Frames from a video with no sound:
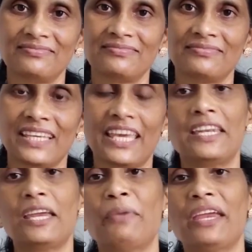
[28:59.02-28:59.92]
Hene
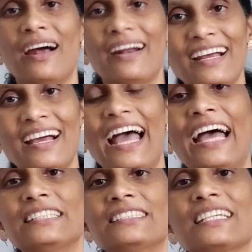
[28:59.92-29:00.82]
Mayara,
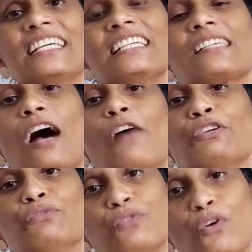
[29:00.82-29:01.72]
and he is having
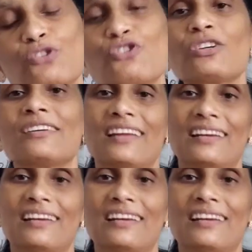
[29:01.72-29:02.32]
4 children.